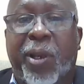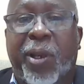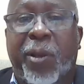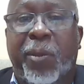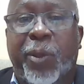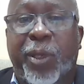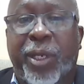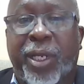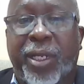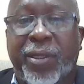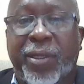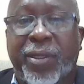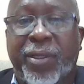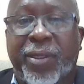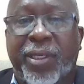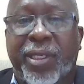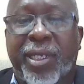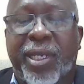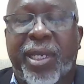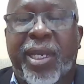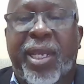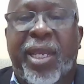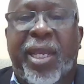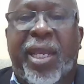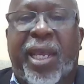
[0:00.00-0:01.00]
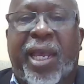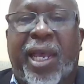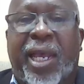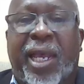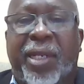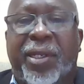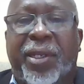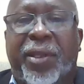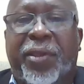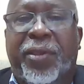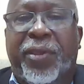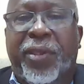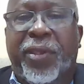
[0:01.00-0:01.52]
labor components.
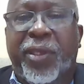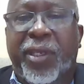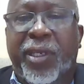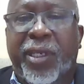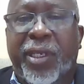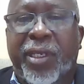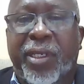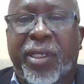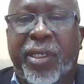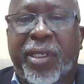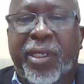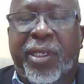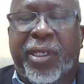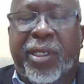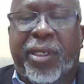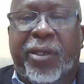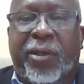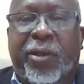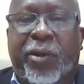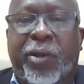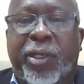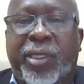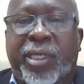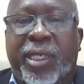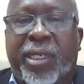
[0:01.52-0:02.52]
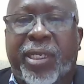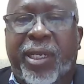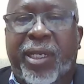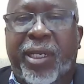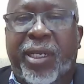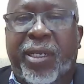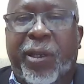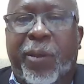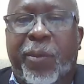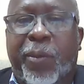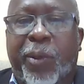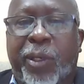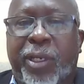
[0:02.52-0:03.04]
And a third
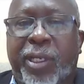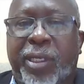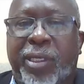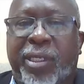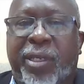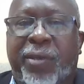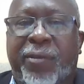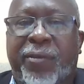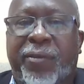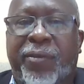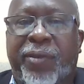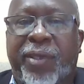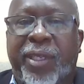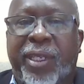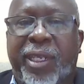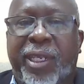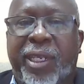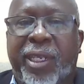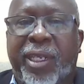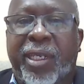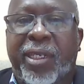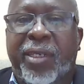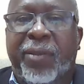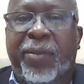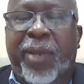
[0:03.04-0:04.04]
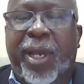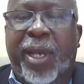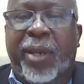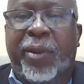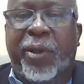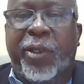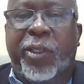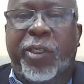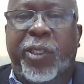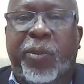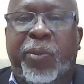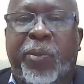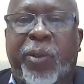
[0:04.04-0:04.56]
critical component of the
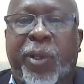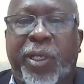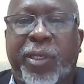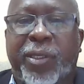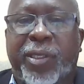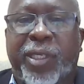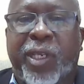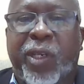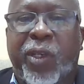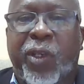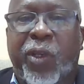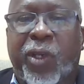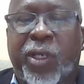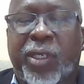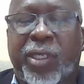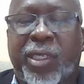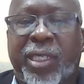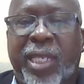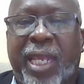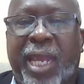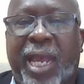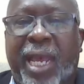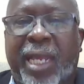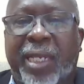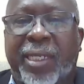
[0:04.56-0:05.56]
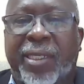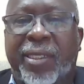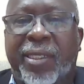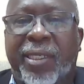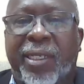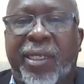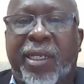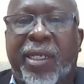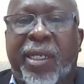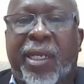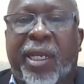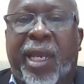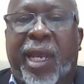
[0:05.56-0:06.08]
migration policy looks
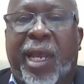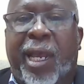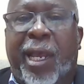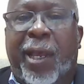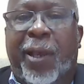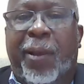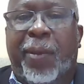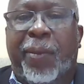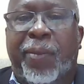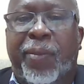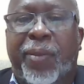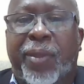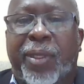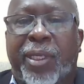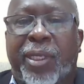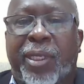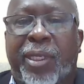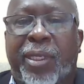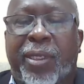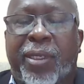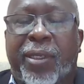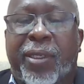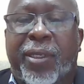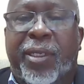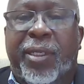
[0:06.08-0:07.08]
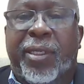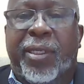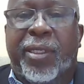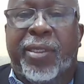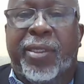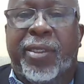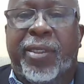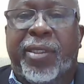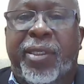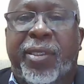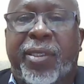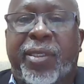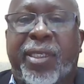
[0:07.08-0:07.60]
at
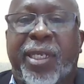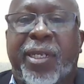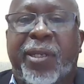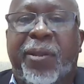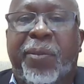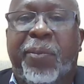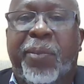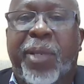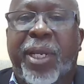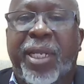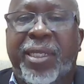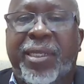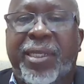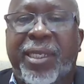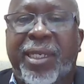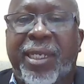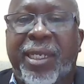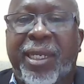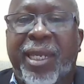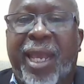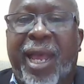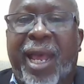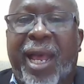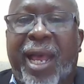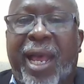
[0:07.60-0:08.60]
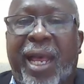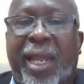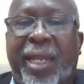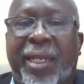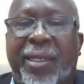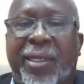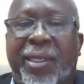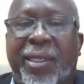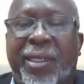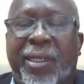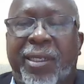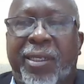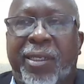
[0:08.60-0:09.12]
sustainability
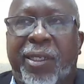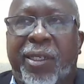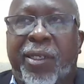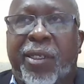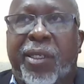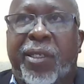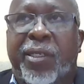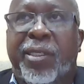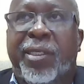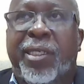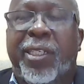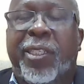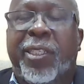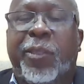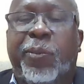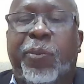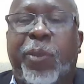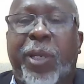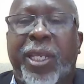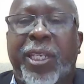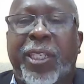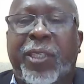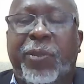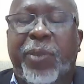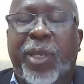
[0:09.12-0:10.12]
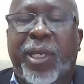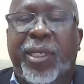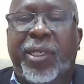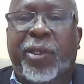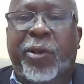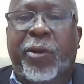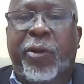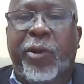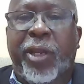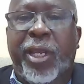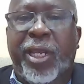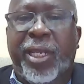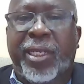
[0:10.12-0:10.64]
and
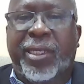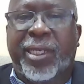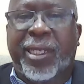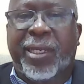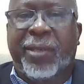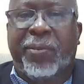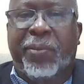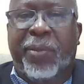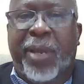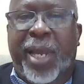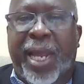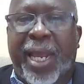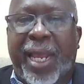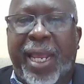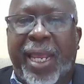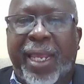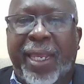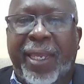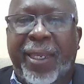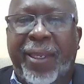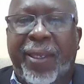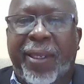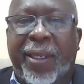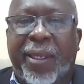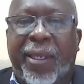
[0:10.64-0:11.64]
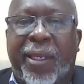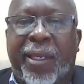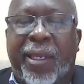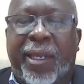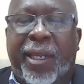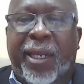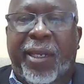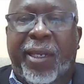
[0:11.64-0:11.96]
displacement created by